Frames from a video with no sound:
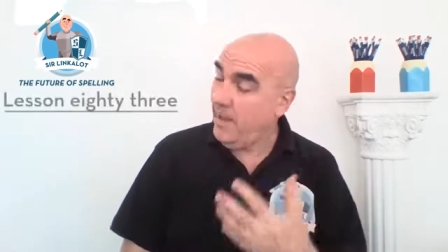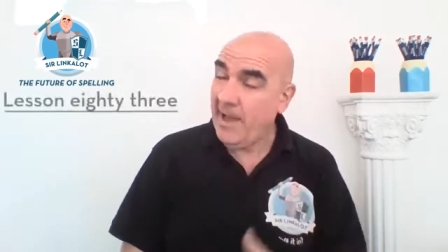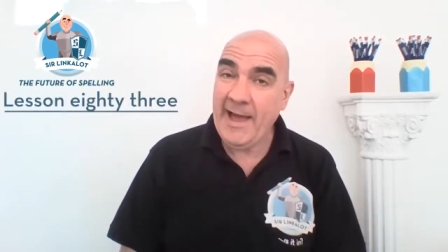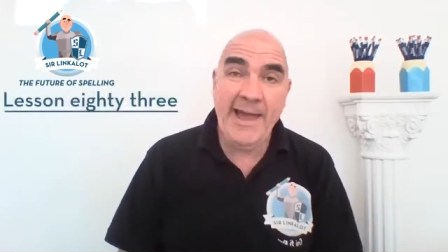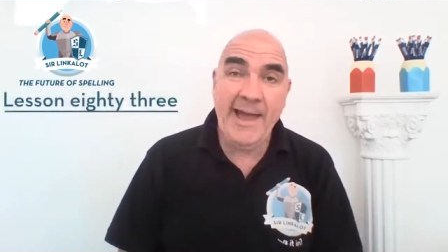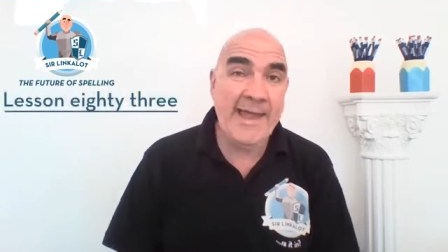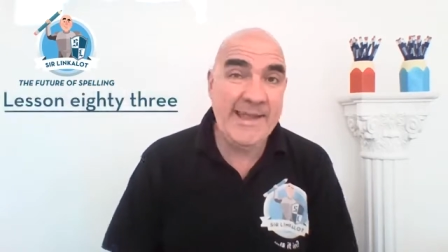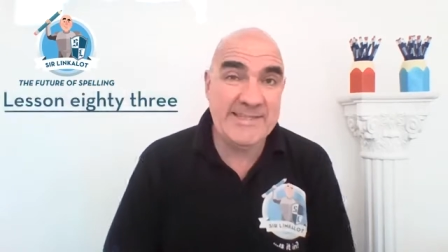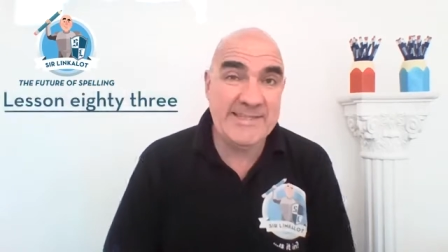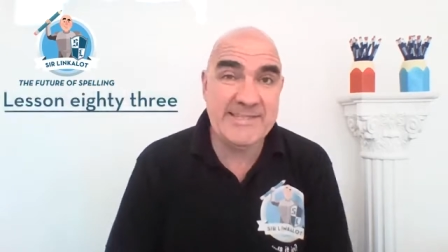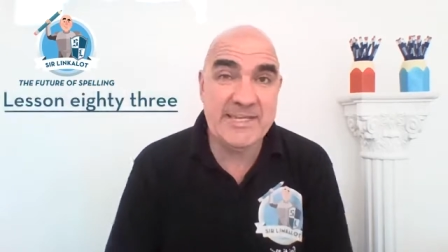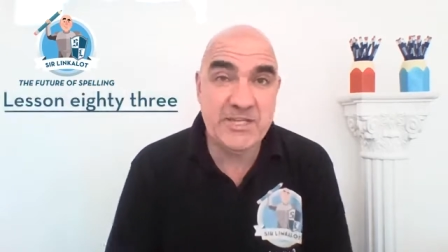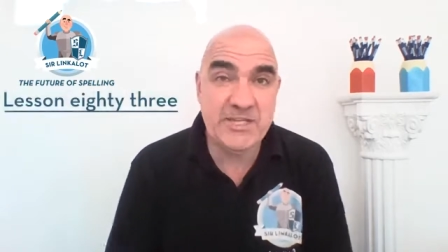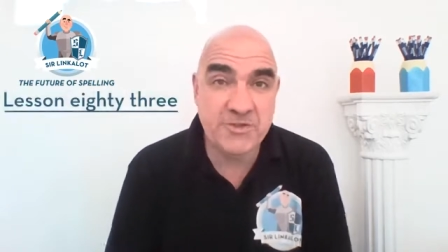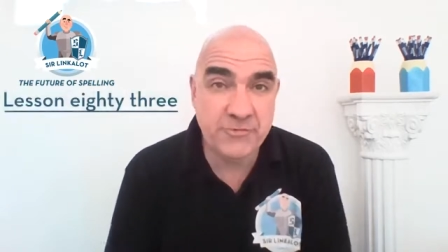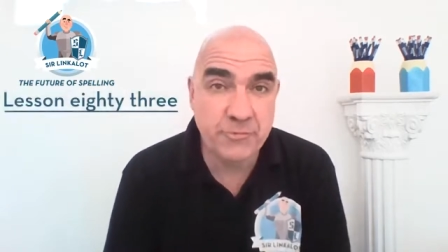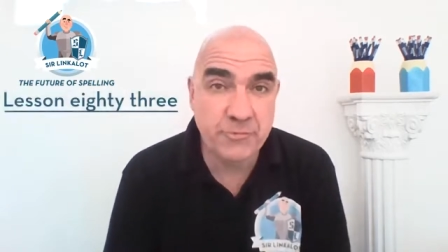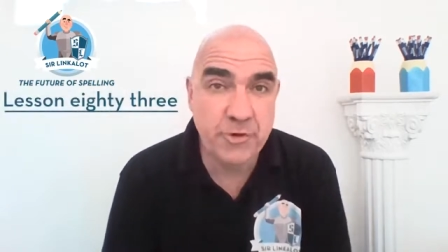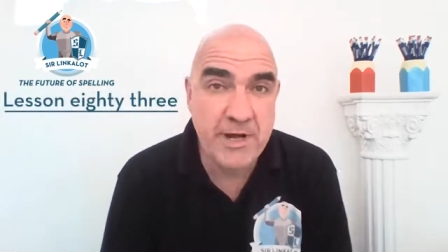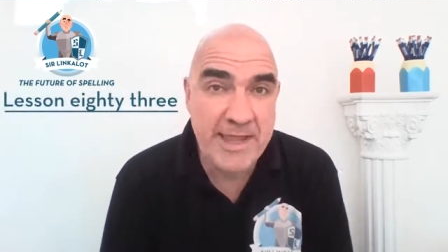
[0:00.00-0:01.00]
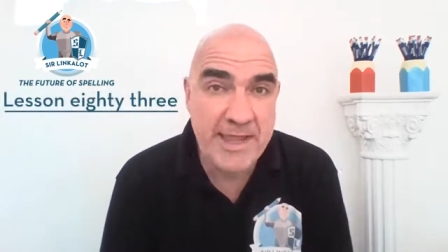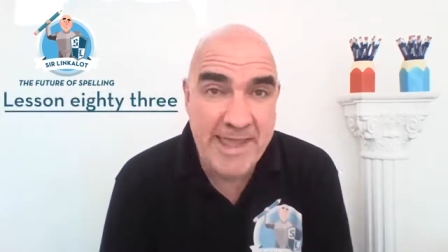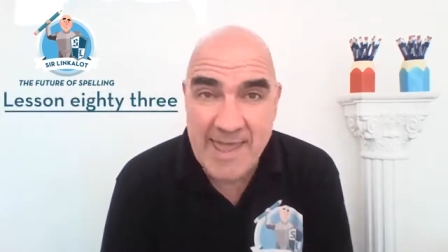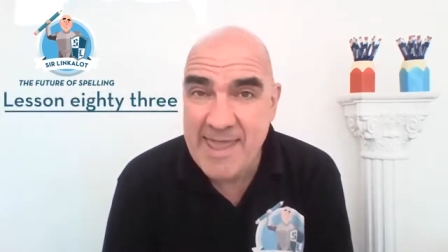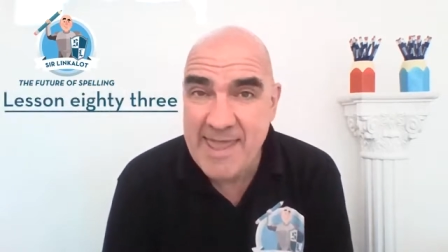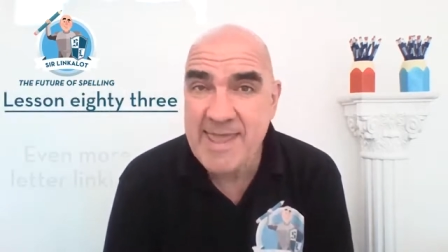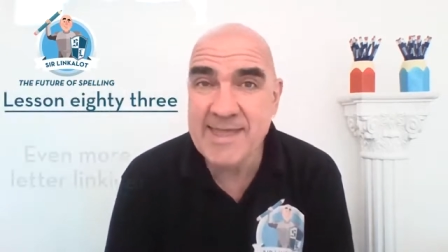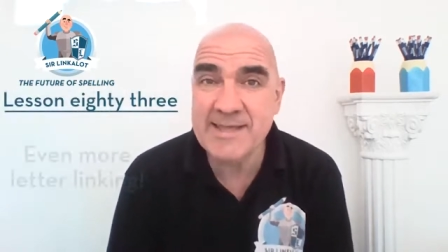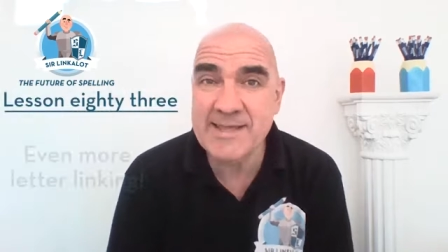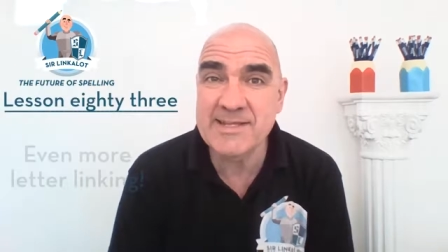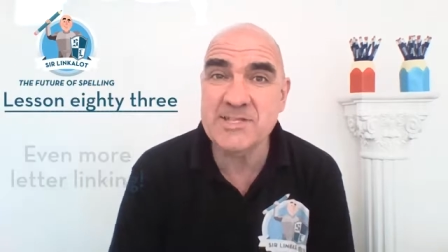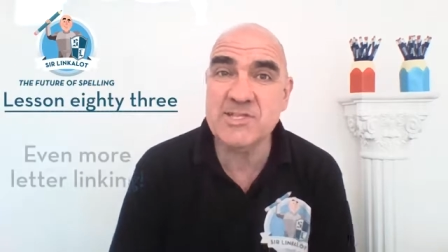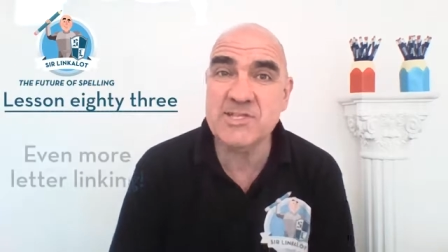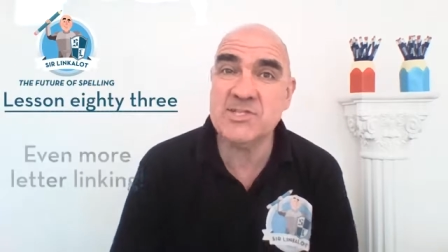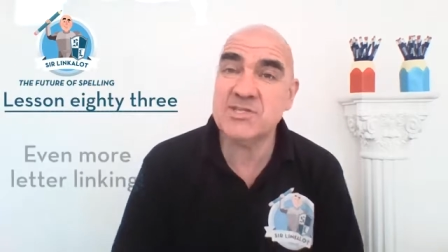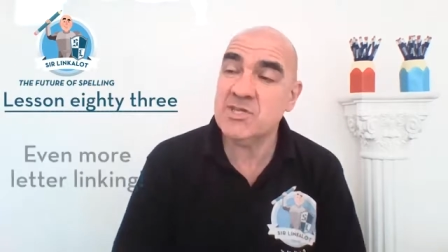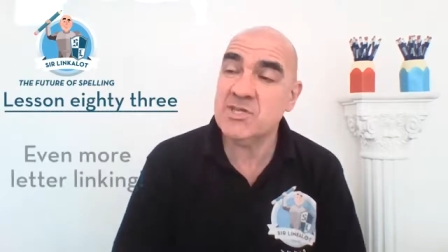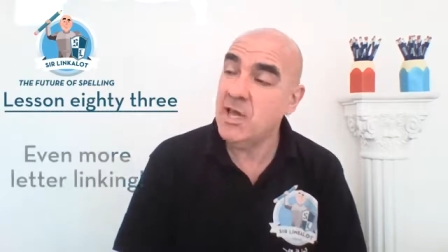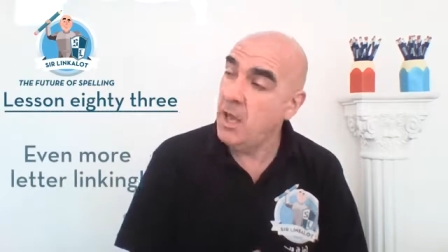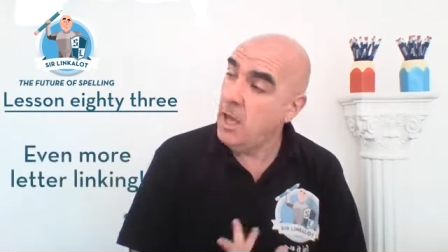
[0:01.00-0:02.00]
83,
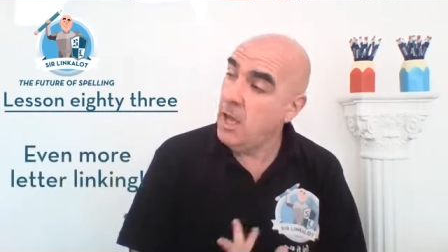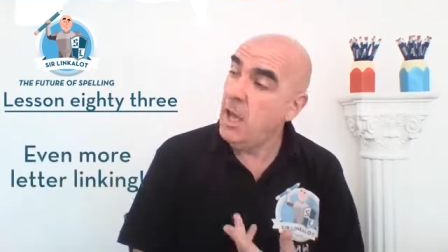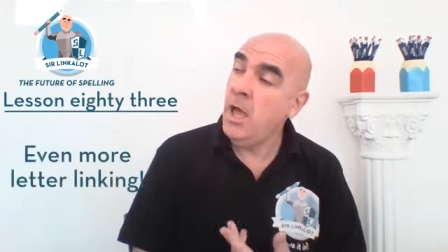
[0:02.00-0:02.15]
is